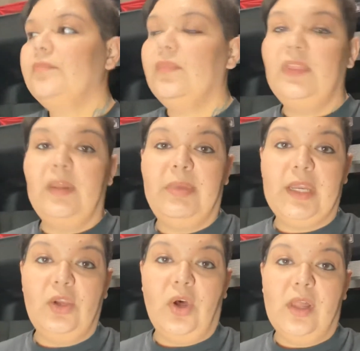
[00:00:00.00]
the beck
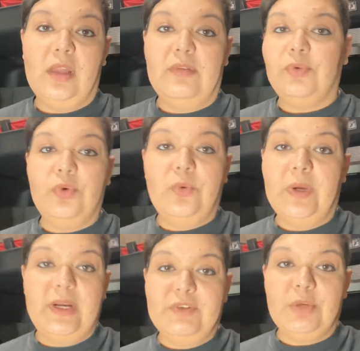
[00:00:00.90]
and call of
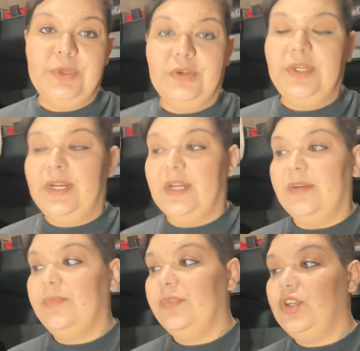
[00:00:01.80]
whatever
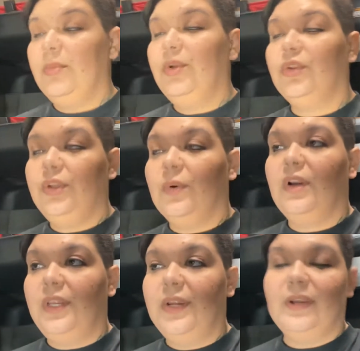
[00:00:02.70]
terminal you are
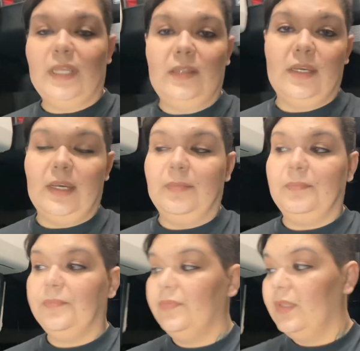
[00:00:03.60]
near at that time.
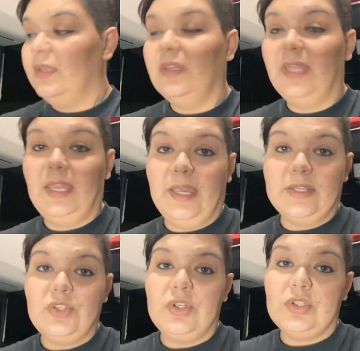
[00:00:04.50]

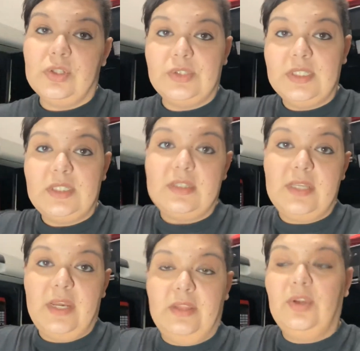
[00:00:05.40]
Lancaster's closest to
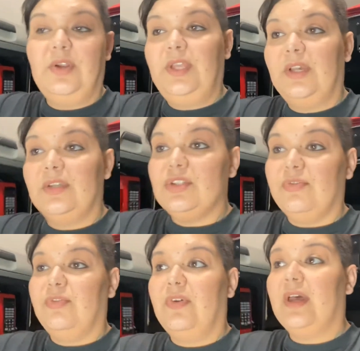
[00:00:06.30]
San Antonio, so
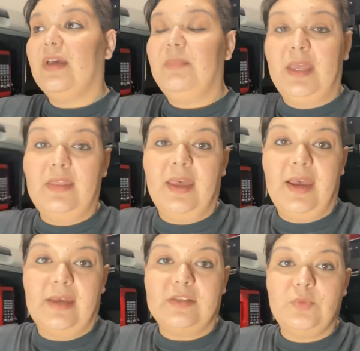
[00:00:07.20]
fuck me in the
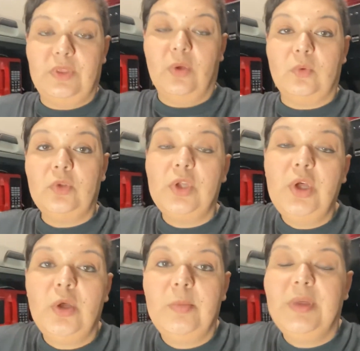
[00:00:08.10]
ass with no
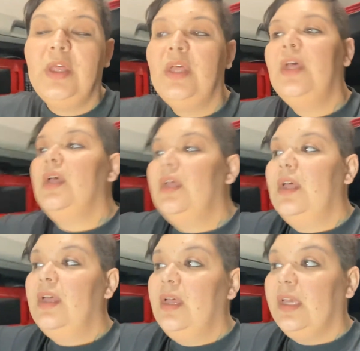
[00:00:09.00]
lube.
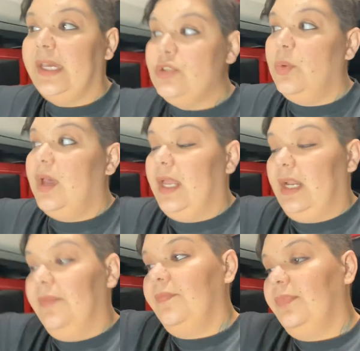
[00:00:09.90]
Guess what?
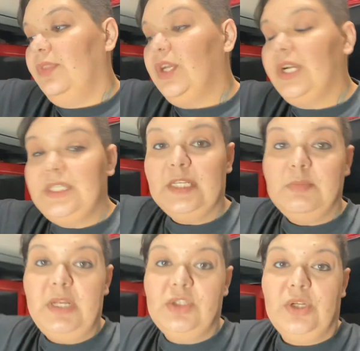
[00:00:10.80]
36
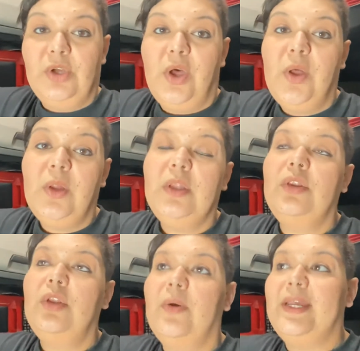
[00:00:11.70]
minutes on hold,
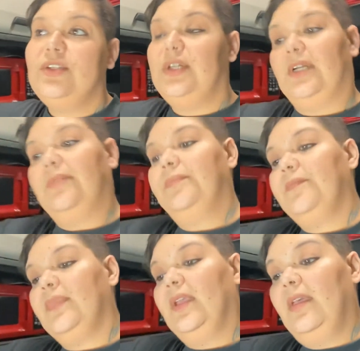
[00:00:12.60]
no answer.
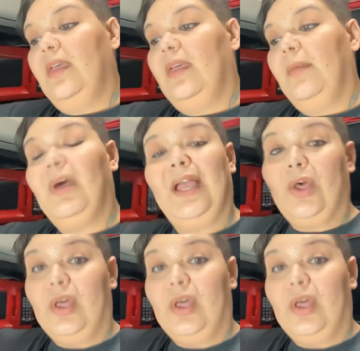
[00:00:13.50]
But I call